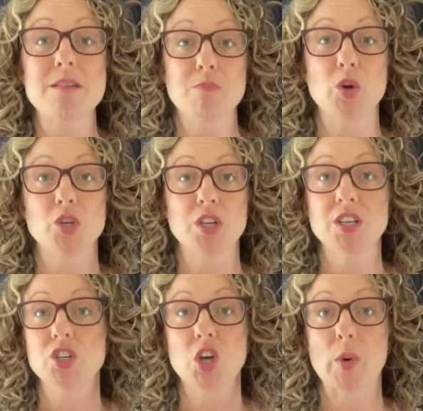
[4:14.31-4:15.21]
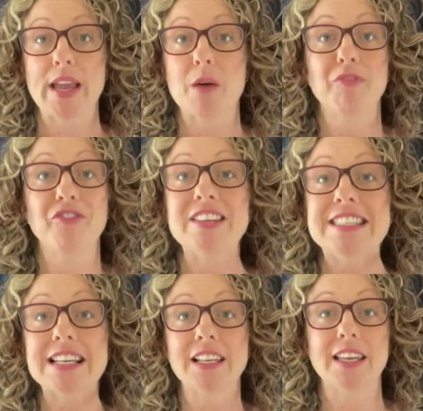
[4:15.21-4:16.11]
emotion is showing up
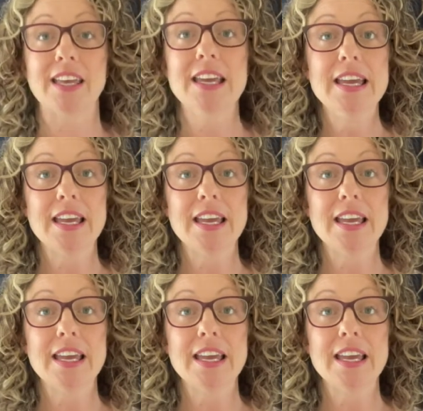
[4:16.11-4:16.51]
physically